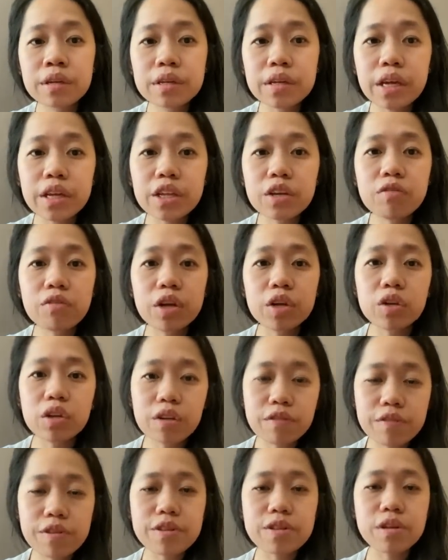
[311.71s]
Getting regular
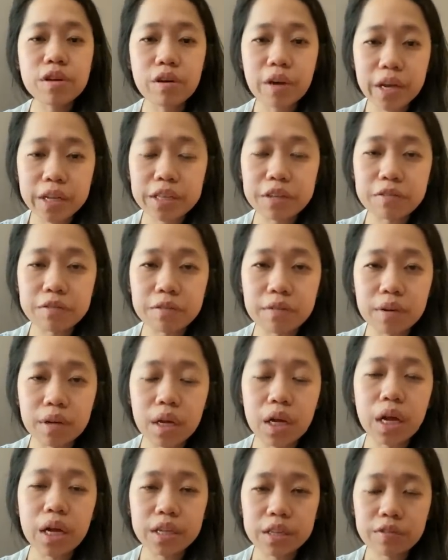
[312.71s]
physical
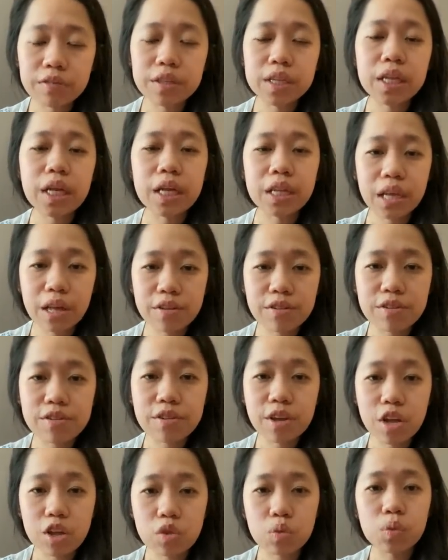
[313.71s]
activity and
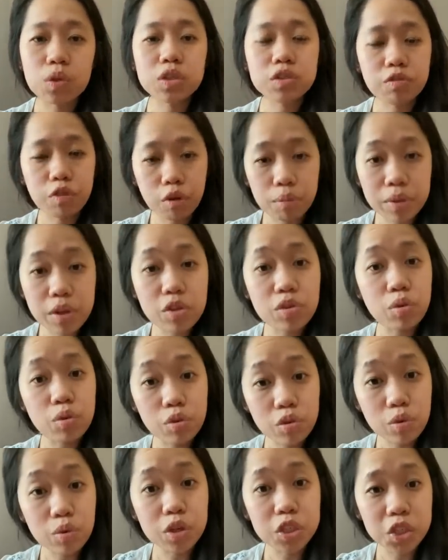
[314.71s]
exercise, which for me is
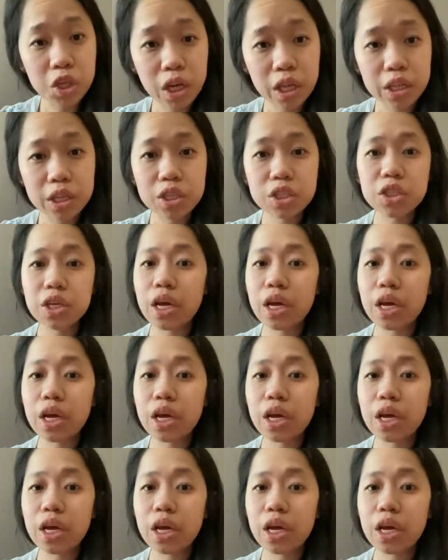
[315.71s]
also a challenge,